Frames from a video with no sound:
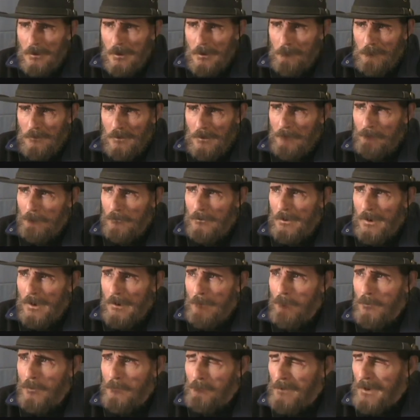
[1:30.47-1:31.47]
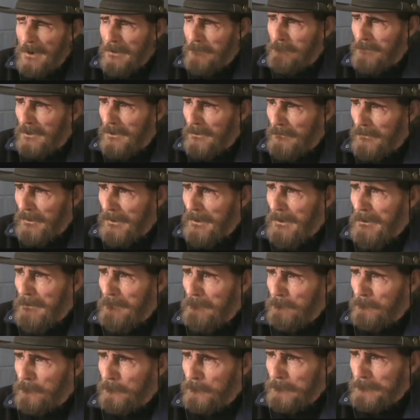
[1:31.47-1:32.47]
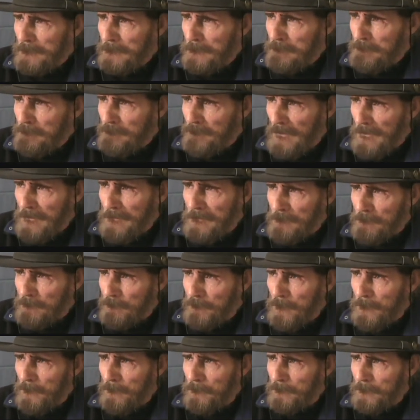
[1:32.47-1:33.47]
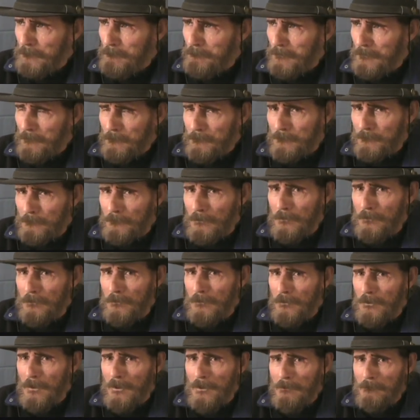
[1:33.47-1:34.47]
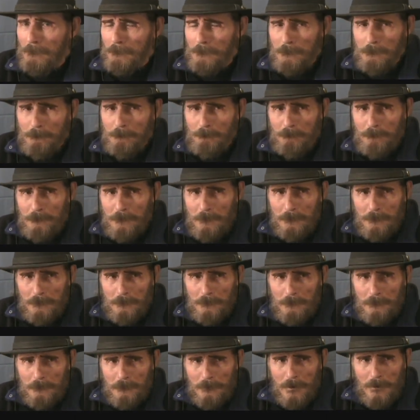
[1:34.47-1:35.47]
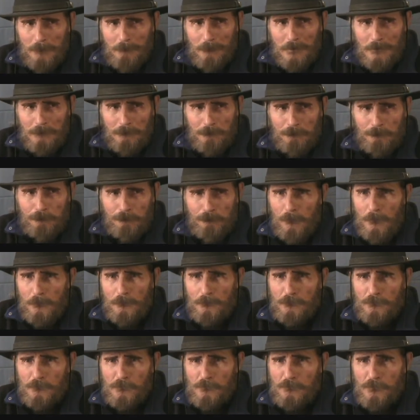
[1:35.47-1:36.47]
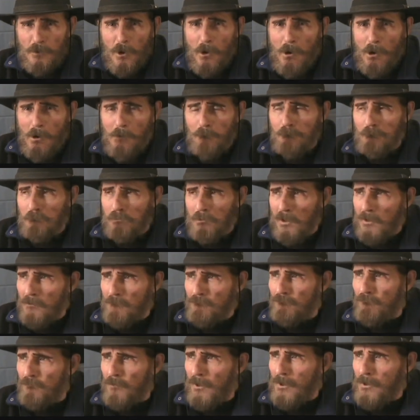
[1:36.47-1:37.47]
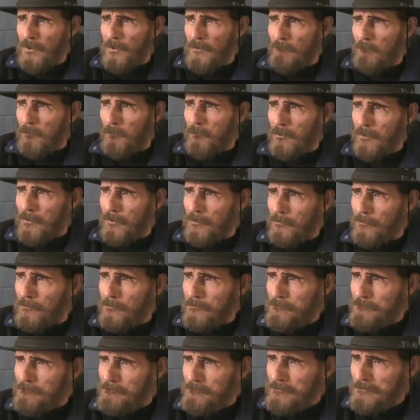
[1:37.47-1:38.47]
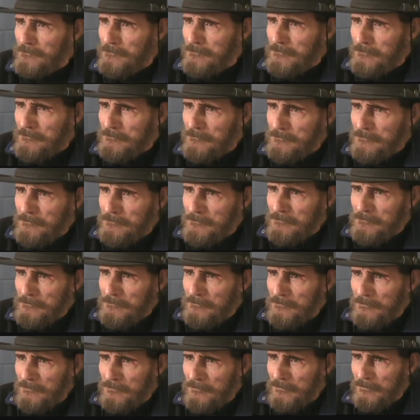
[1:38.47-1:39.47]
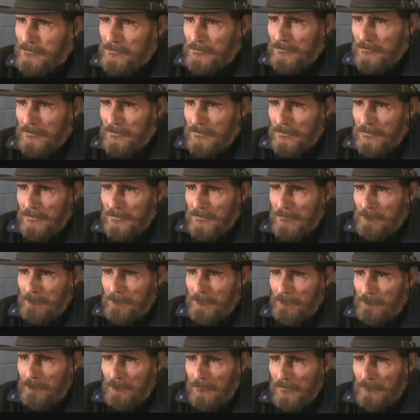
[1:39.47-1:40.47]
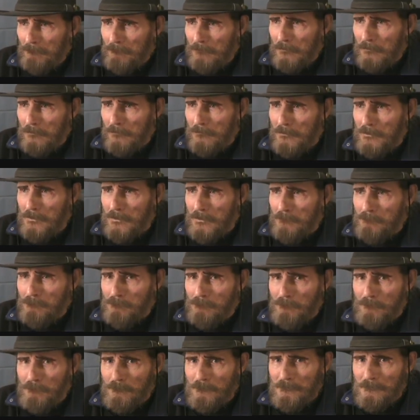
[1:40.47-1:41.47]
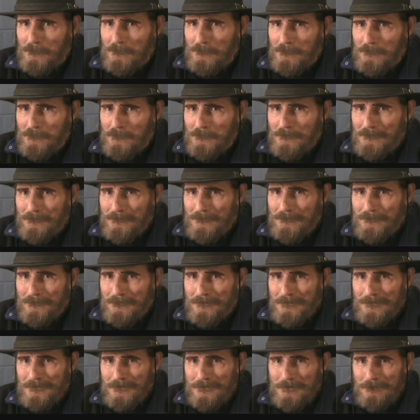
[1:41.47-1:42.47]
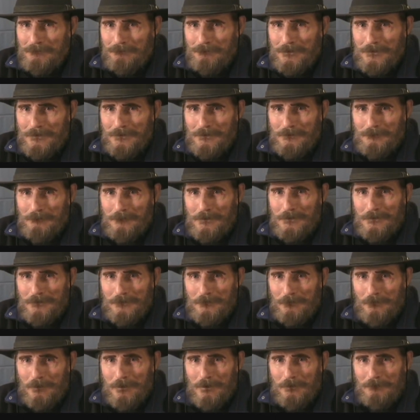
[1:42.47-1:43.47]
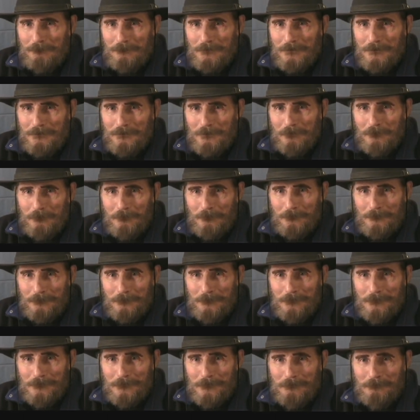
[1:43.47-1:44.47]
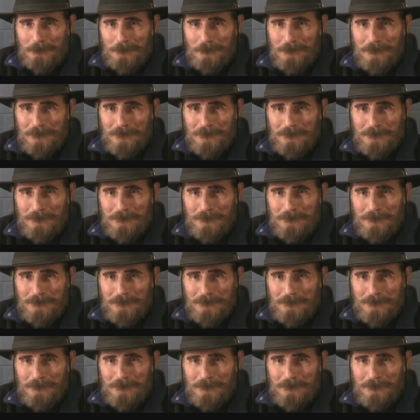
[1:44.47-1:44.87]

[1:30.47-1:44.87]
I mean, every day we'd be out behind the house or in some vacant field somewhere slugging it out. I mean, fist your jaw, blood flying everywhere. Hell, I'd have never even lived to grow it up if I had been 12 years older than him.